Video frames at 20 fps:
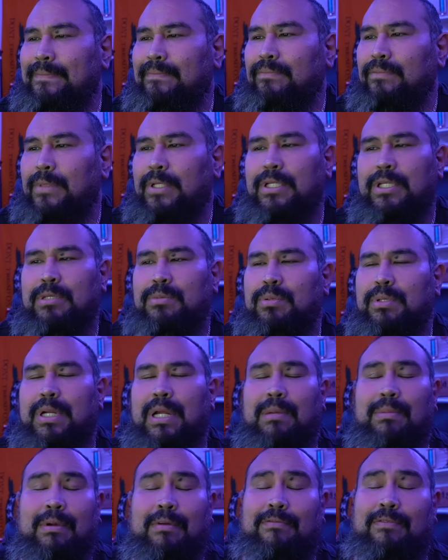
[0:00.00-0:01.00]
They just
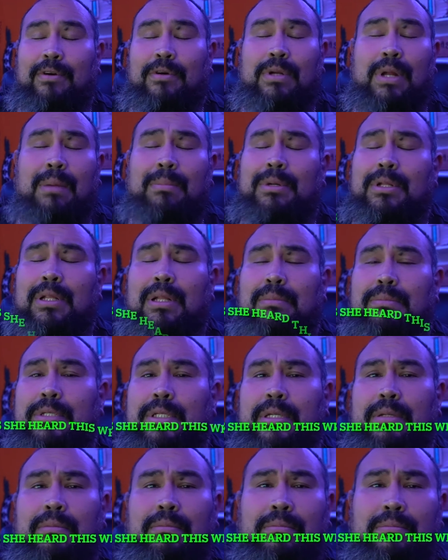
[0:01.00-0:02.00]
protect my phone. I'm
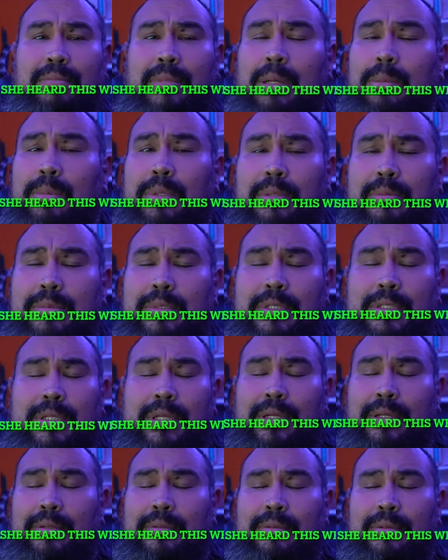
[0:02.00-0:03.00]
clumsy as
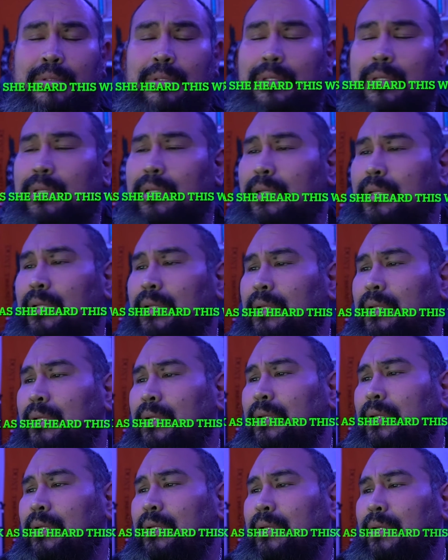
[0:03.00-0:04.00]
hell.
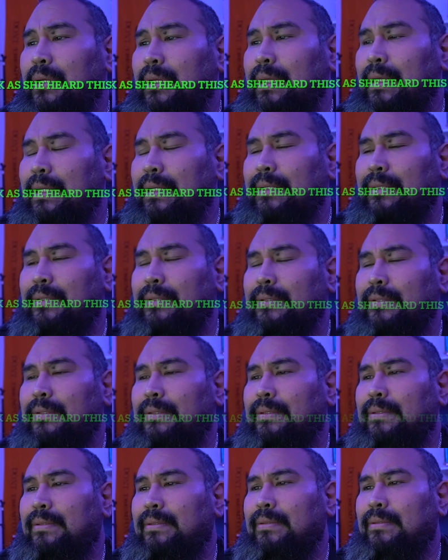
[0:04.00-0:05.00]
And
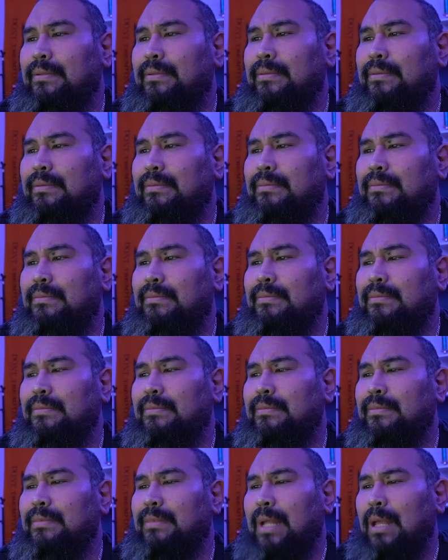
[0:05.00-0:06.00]

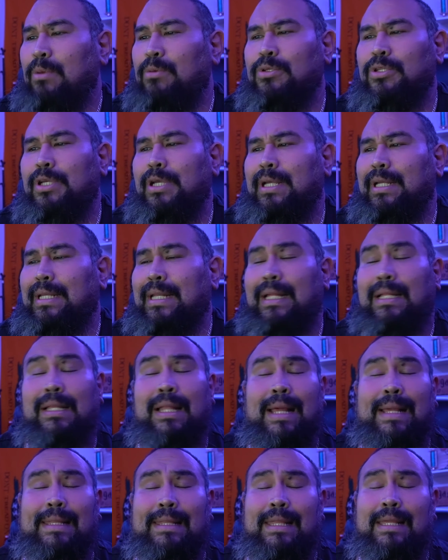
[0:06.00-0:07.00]
I was looking at
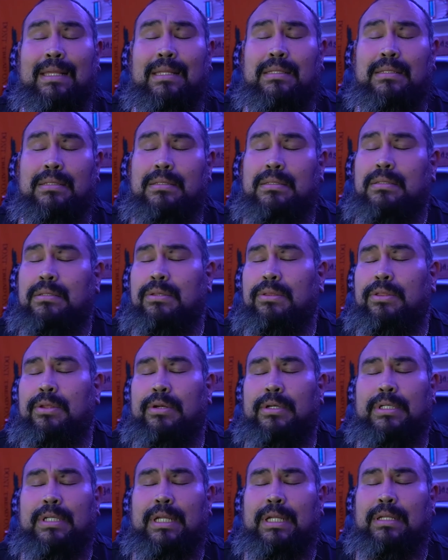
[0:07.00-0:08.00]
like these
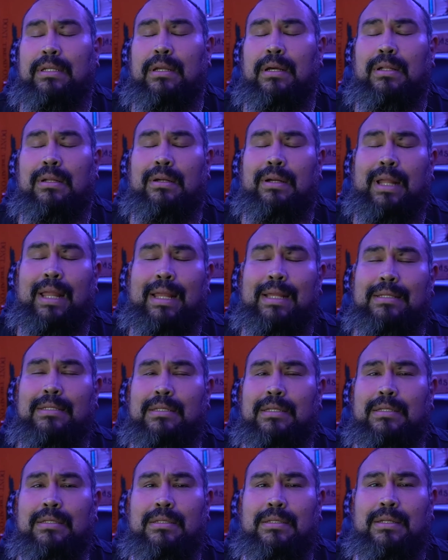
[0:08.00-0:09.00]
$13
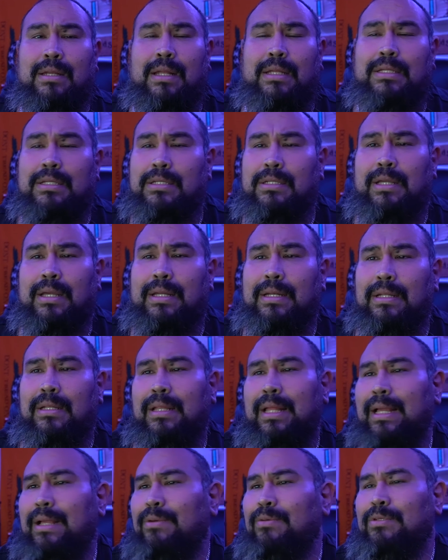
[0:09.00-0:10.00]
cases, and I just kind of
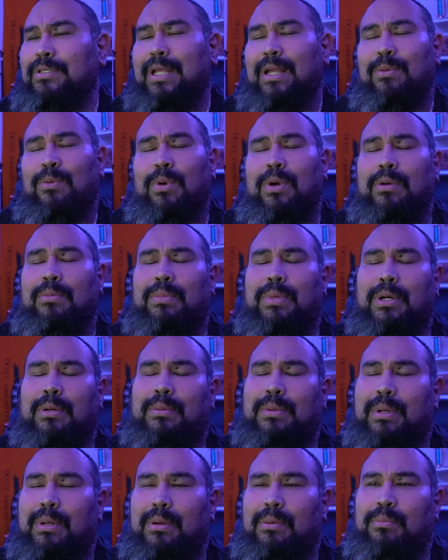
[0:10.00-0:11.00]
like was like, whoa,
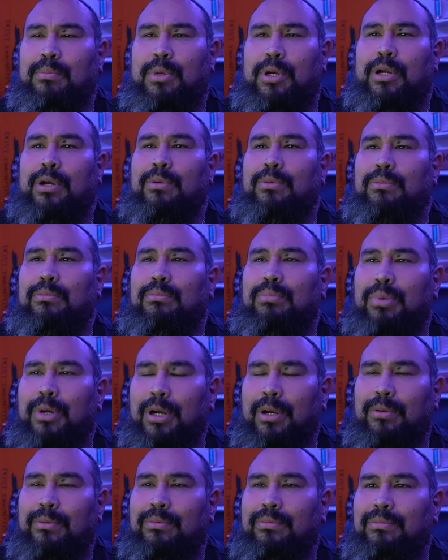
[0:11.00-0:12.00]

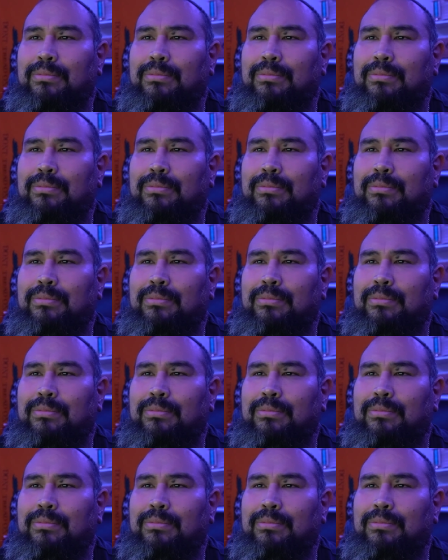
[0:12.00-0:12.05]
bro.